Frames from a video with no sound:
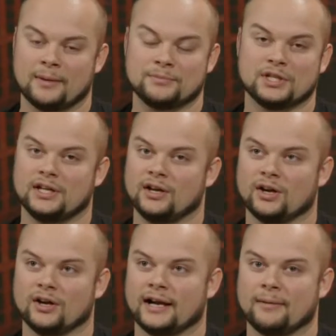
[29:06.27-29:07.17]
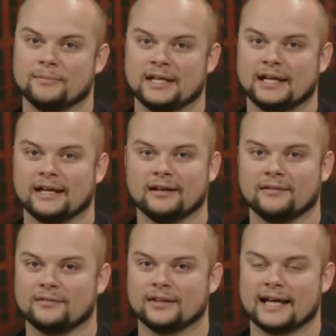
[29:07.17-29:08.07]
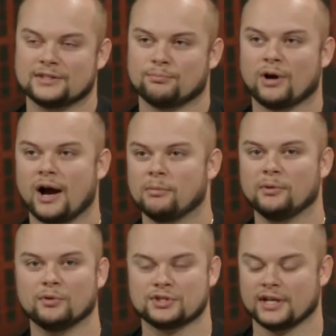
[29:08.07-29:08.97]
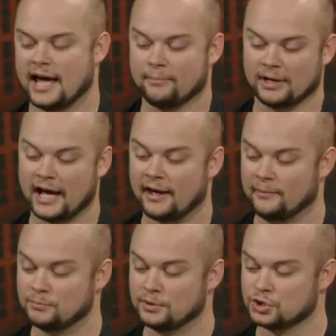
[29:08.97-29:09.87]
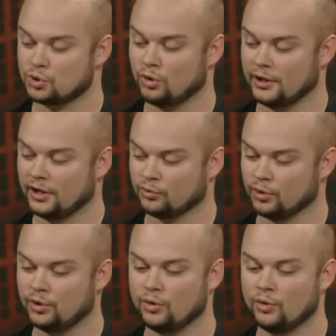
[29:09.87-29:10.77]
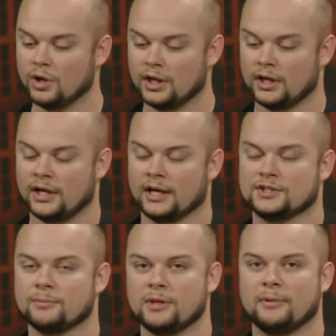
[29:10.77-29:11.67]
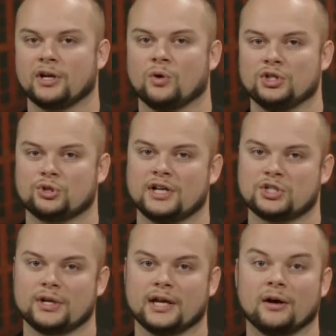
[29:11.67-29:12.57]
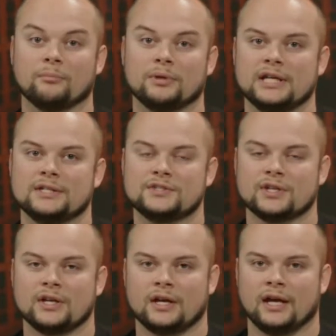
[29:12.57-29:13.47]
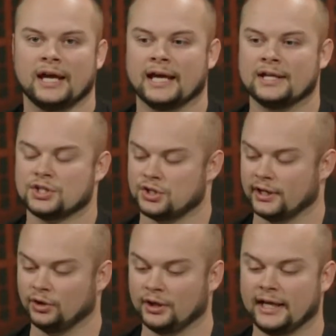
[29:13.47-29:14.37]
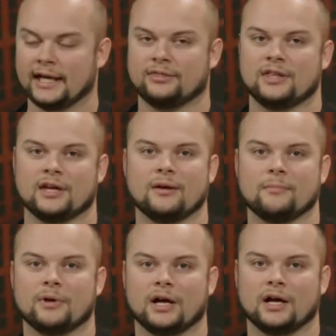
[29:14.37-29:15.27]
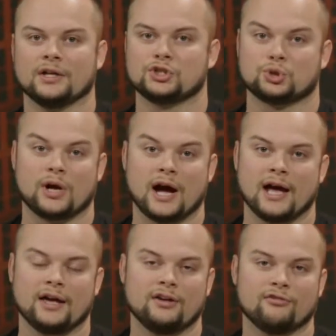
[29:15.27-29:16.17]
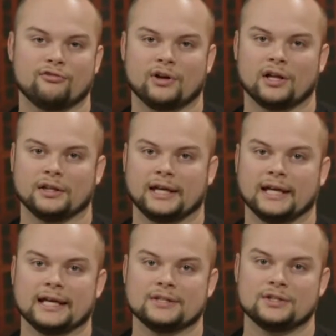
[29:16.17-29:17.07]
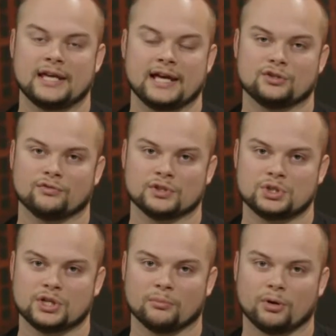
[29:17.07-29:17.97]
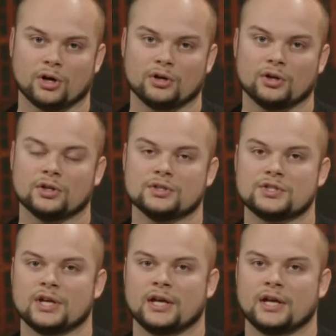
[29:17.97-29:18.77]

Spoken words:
sitting here and I'm thinking that that's probably what's going to happen. I've been scrolling through some of the Bitcoin treasury companies and just like looking at them, Strive, looking at Cantor Fitzgerald Partners,